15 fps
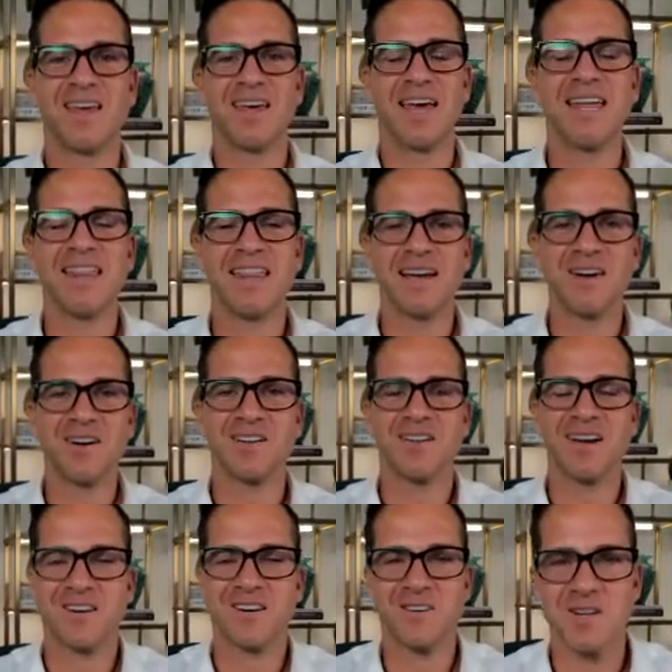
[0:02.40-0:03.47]
Hey there,
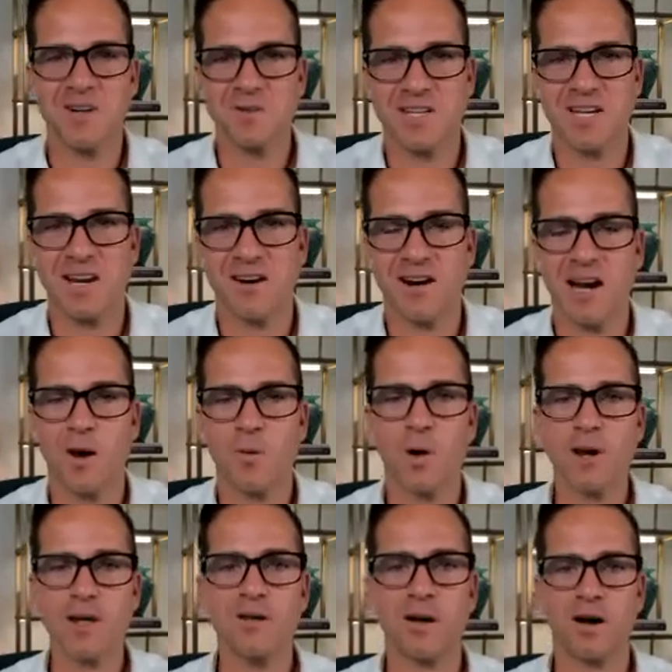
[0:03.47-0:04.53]
Dr. Jones here, and I
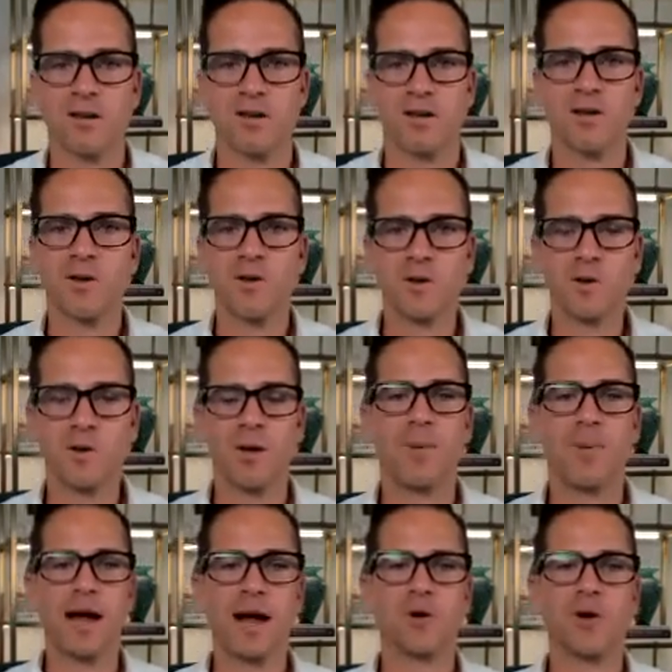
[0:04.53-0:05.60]
want to talk to you
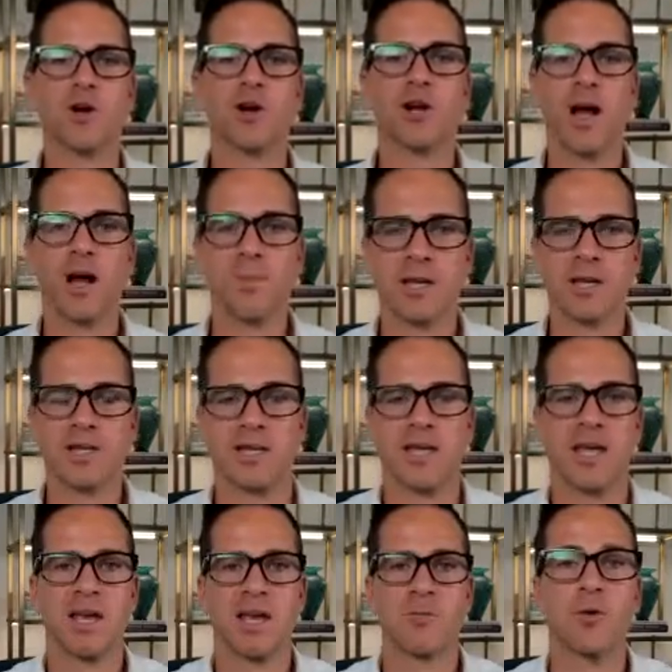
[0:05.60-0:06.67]
about ergonomics
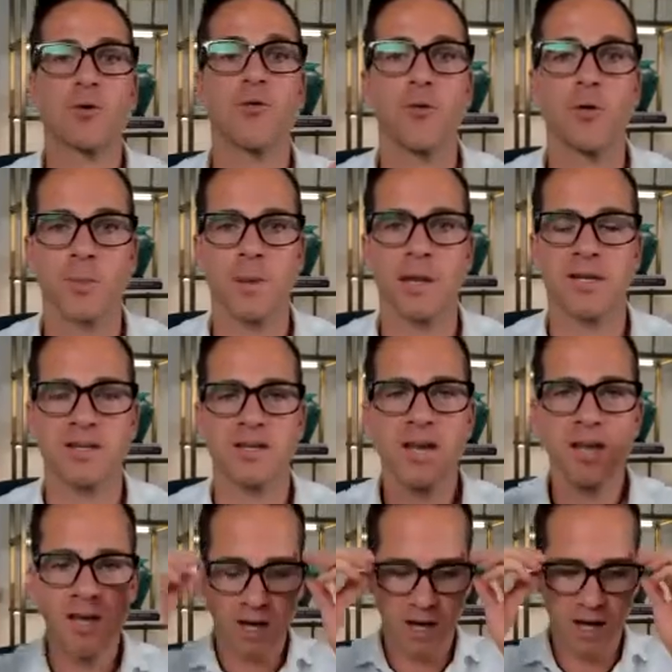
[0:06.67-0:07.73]
and performance,
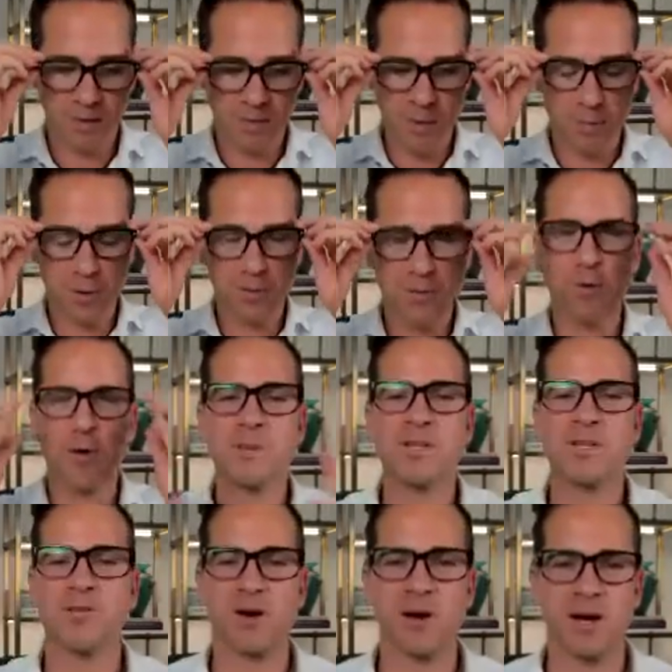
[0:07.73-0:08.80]
the performance
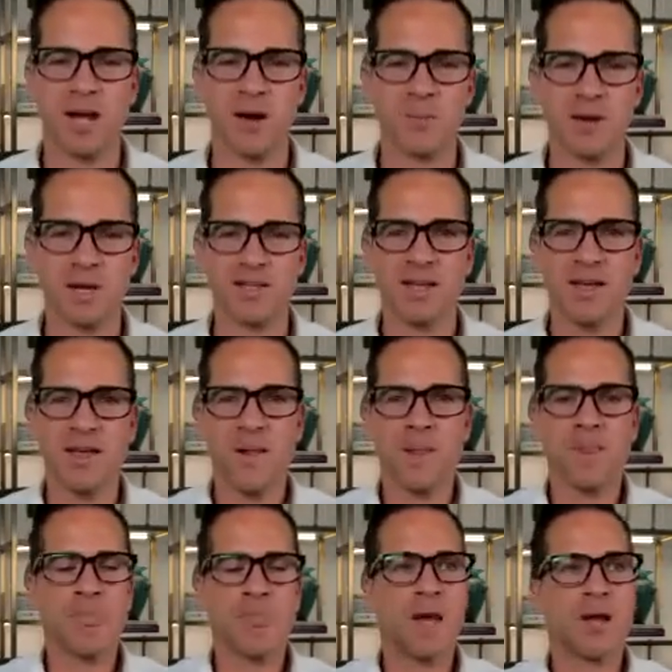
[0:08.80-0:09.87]
of ergonomics.
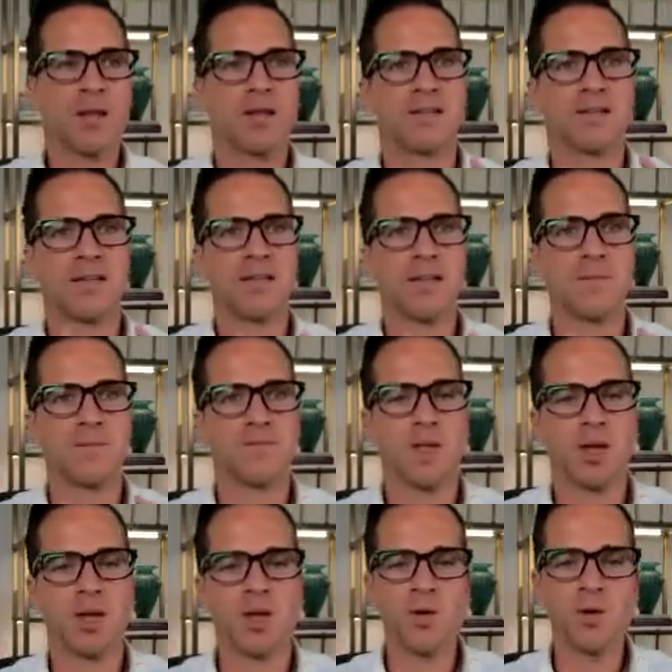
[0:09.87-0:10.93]
See,
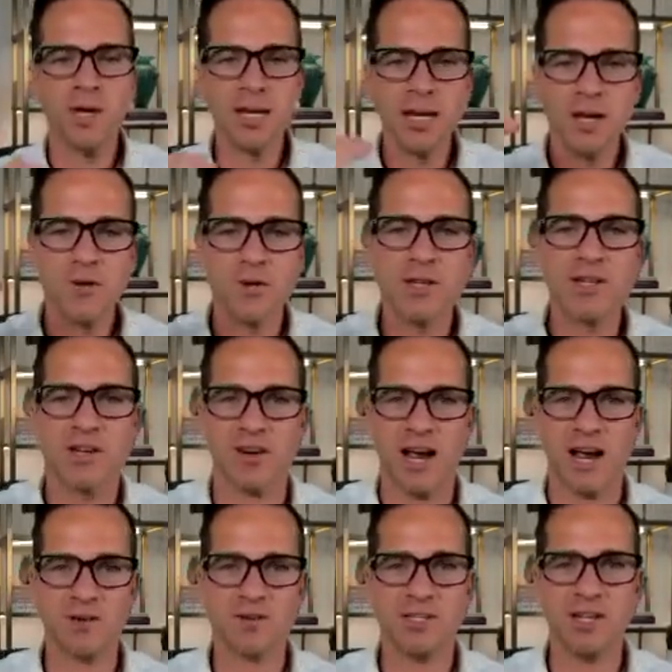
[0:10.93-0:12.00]
you can increase your
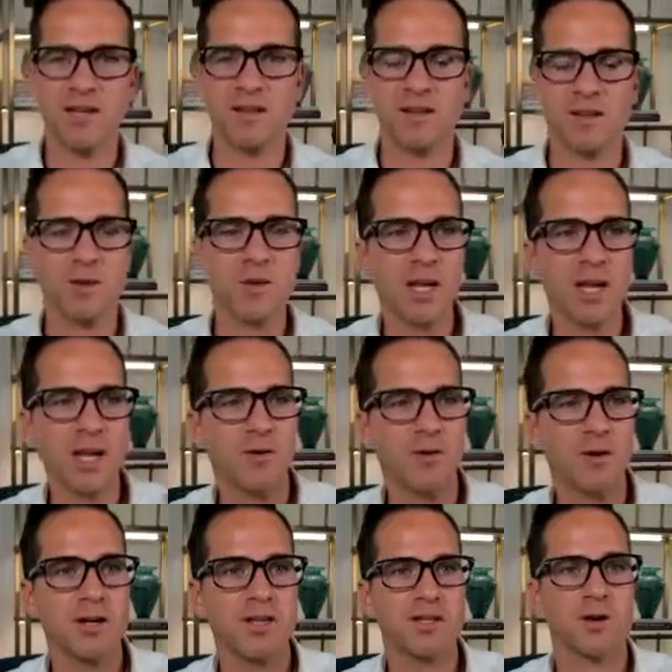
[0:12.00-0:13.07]
energy, you can
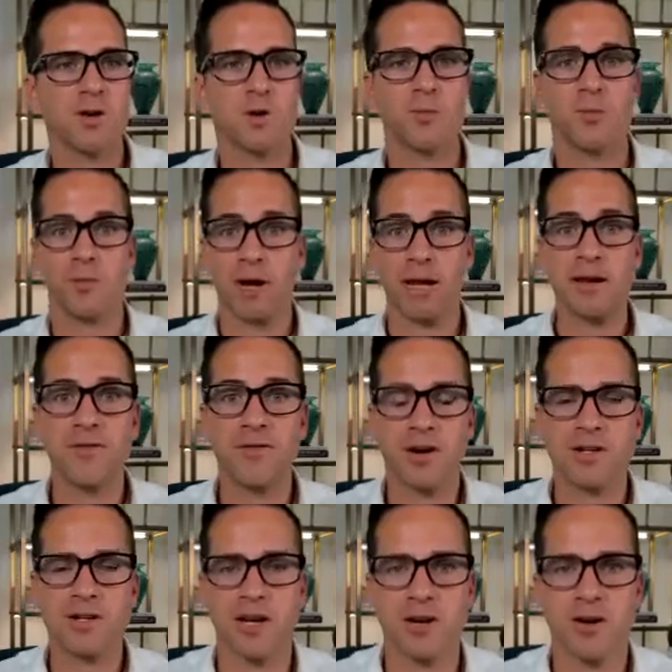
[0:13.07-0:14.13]
increase your brain
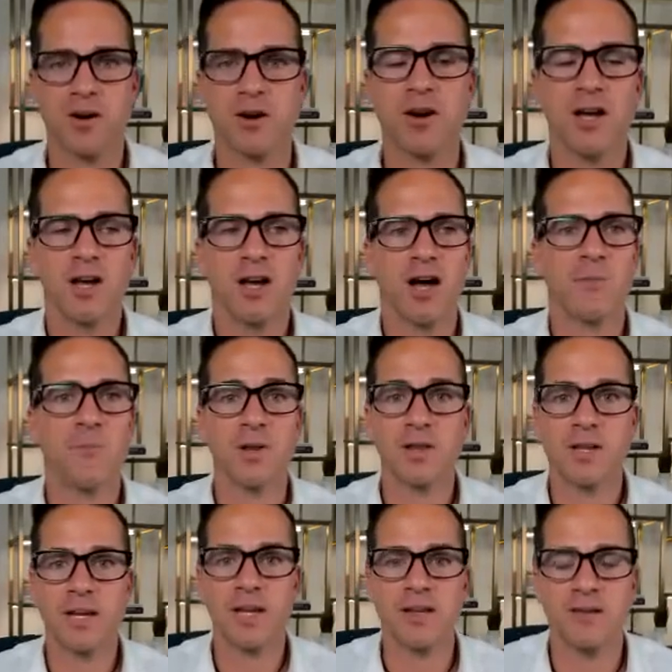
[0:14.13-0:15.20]
function, your
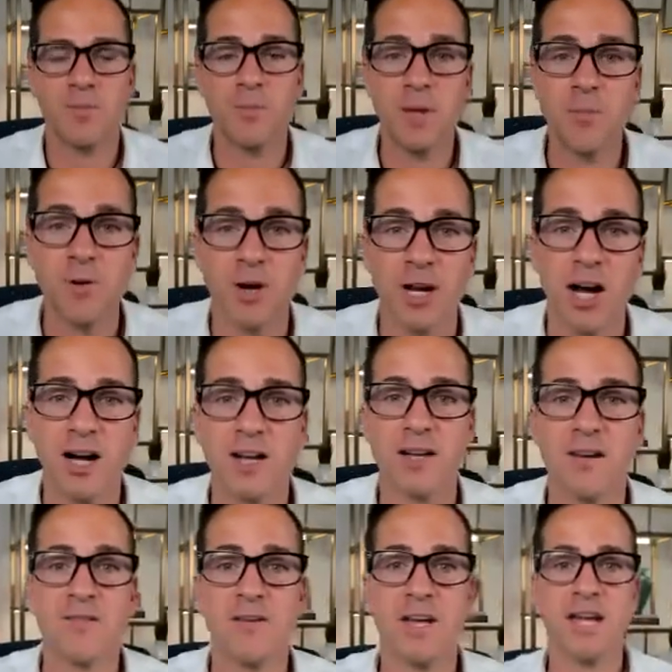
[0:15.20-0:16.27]
ability to be
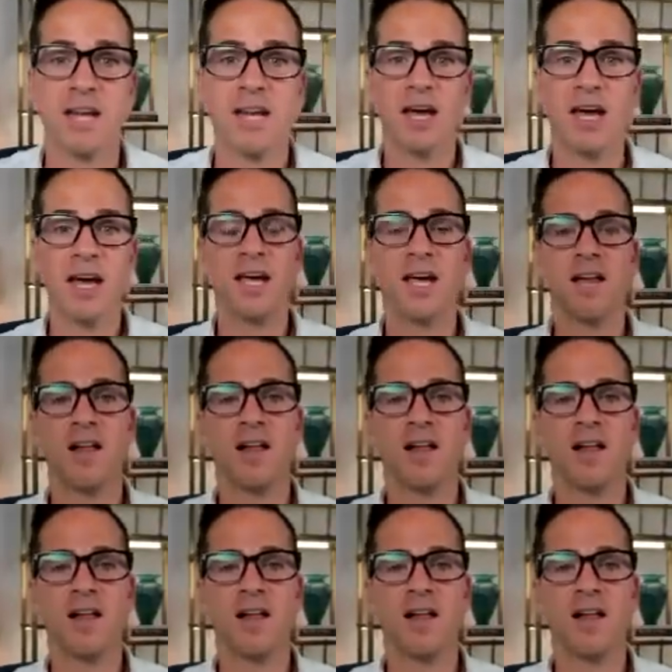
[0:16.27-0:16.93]
productive in a day,